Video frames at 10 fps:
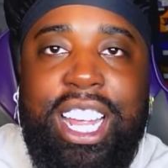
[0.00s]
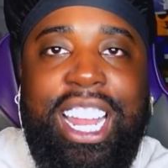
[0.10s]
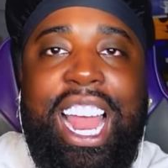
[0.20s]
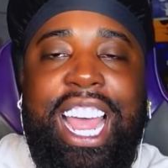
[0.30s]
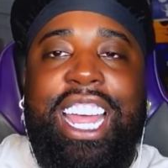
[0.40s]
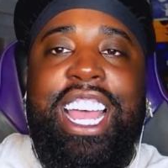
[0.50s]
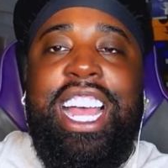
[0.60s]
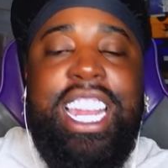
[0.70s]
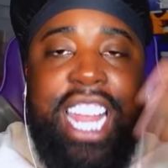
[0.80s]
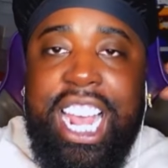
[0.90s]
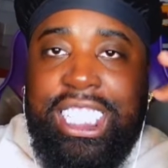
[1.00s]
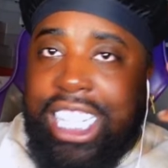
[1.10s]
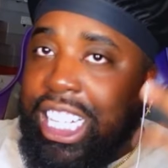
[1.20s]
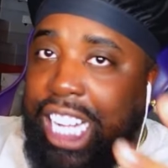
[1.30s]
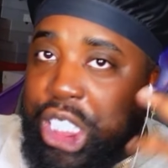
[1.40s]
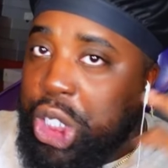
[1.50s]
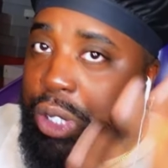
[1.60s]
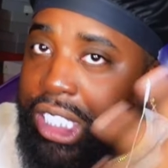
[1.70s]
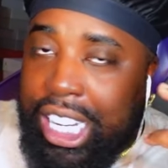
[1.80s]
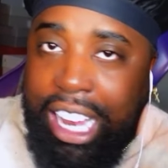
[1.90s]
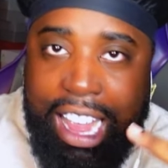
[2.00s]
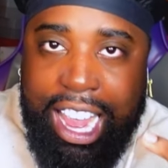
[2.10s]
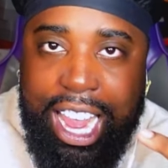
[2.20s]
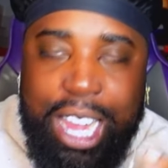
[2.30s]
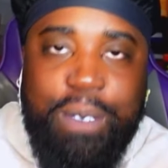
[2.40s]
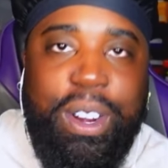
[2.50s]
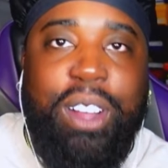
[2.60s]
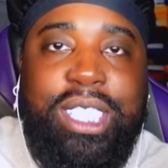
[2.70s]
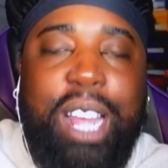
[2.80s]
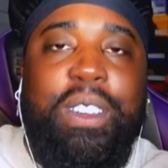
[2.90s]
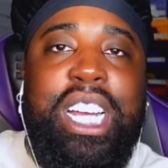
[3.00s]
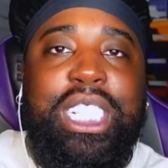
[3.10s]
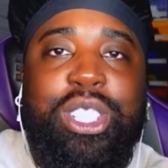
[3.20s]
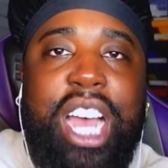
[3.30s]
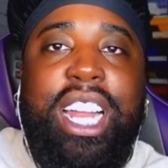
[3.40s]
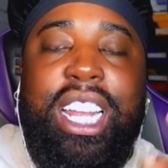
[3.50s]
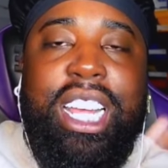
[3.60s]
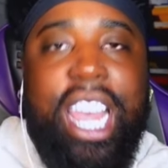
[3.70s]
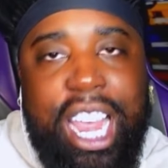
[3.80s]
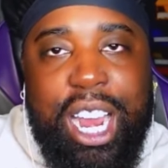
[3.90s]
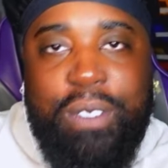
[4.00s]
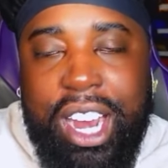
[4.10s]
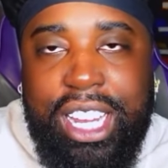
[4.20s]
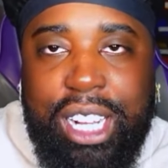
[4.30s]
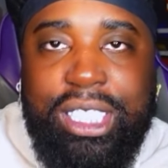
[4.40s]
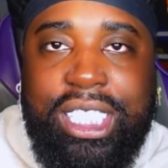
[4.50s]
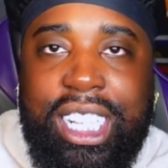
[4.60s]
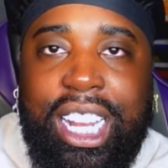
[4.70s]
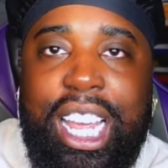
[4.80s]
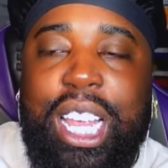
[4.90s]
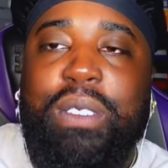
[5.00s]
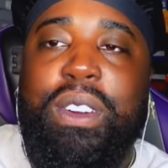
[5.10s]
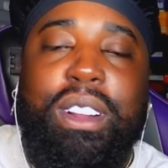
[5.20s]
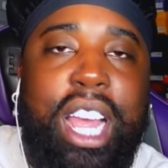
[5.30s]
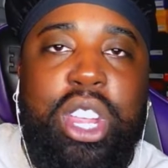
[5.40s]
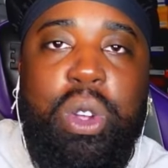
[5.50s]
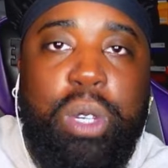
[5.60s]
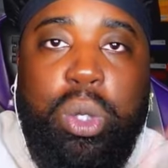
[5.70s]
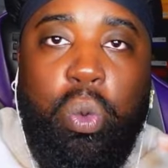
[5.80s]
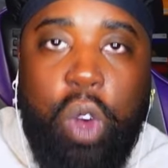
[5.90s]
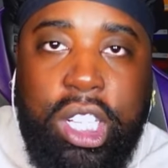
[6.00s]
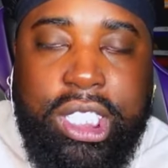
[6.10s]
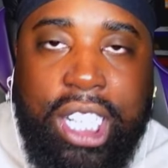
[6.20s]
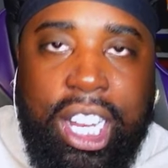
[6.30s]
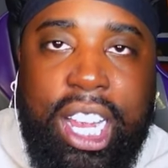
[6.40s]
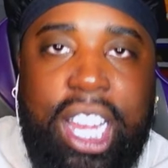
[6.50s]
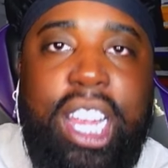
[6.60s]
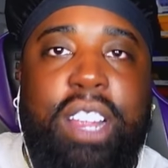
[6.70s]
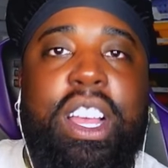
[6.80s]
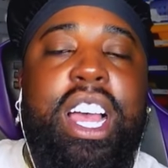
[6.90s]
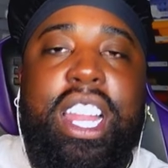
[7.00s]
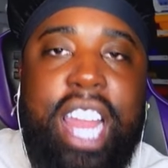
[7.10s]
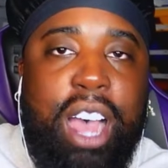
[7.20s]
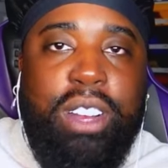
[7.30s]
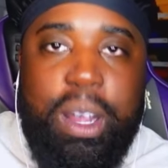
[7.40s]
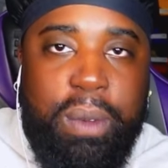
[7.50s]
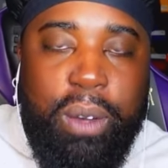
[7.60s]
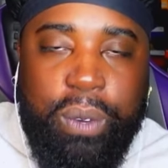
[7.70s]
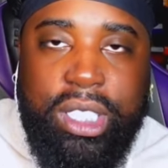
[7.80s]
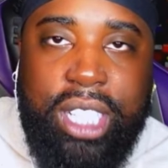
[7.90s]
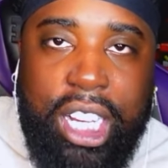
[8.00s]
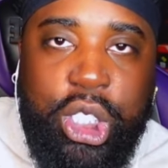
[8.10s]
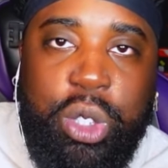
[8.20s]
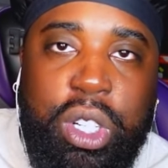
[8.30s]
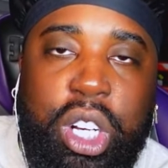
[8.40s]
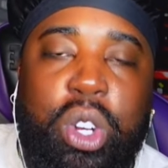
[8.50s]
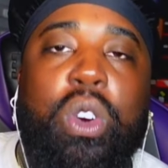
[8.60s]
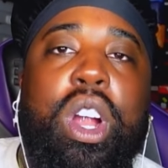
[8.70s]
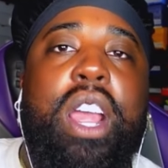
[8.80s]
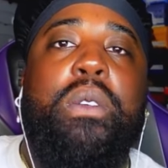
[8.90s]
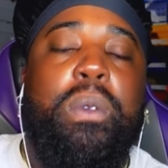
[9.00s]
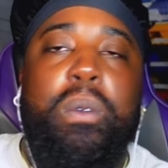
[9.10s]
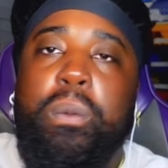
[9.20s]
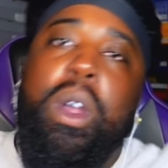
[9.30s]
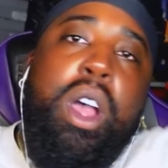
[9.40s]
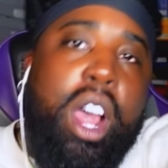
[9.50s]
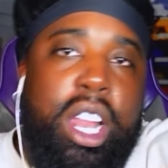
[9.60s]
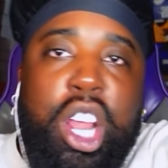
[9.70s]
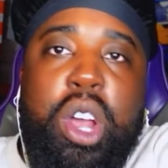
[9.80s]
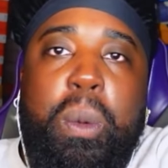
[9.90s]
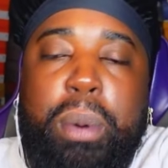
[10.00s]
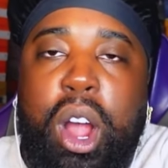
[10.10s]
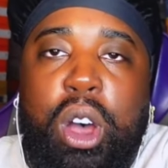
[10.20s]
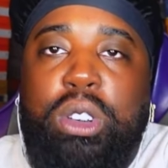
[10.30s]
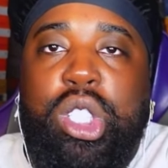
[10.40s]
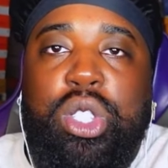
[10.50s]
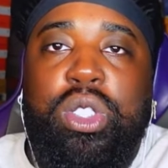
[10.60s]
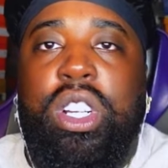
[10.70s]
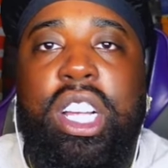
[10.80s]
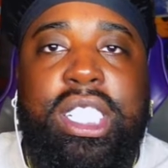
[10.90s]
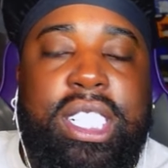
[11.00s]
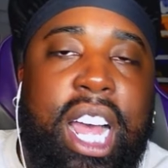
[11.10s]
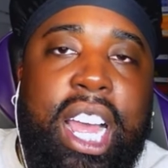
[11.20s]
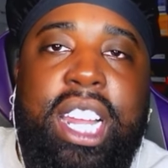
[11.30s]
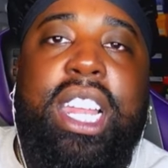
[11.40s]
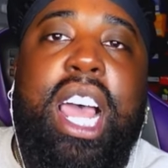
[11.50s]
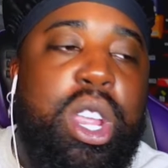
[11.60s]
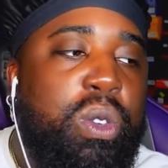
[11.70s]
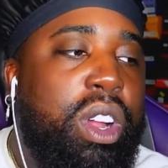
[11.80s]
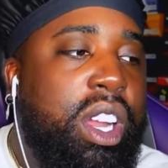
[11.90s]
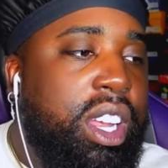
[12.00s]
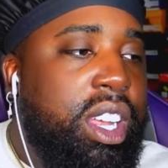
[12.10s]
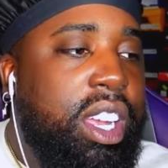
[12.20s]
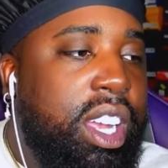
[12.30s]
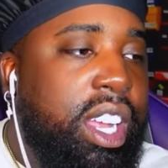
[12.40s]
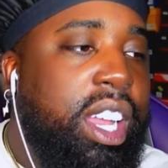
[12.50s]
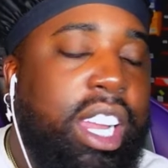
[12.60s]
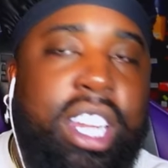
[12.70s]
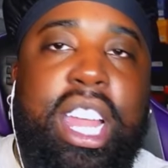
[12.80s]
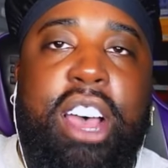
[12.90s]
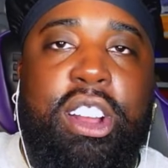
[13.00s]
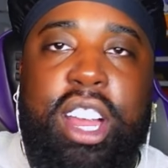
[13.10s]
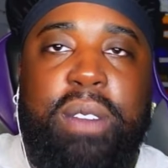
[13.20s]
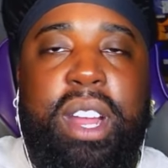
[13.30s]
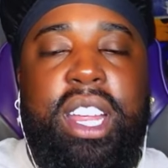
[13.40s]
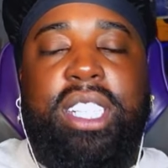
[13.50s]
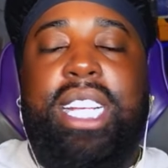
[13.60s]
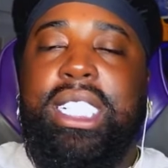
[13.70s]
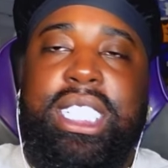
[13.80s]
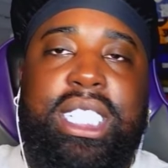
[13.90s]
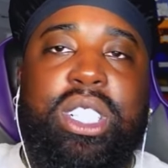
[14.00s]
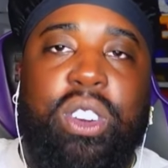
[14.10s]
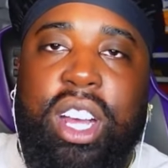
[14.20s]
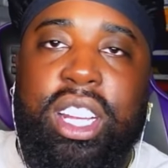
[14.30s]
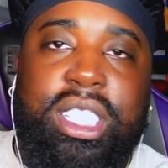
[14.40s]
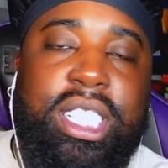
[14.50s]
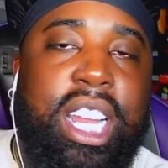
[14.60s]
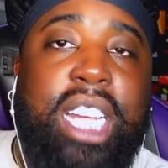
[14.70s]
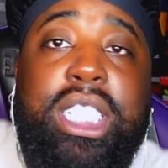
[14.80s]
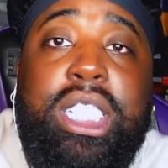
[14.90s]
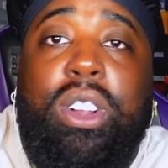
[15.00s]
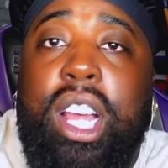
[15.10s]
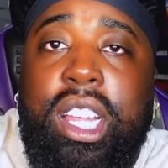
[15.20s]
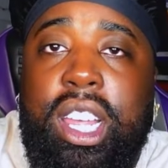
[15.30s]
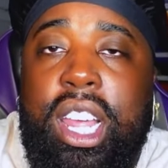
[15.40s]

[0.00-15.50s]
Like, niggas looked at you as a lane, bro. Stop trying to look at everybody else as a lane, bro. Like, you was once a lane. Now that motherfuckers let you in the door and Lil bro, you, it's like, now you want to look down on everybody else. I just don't understand. I just don't like it.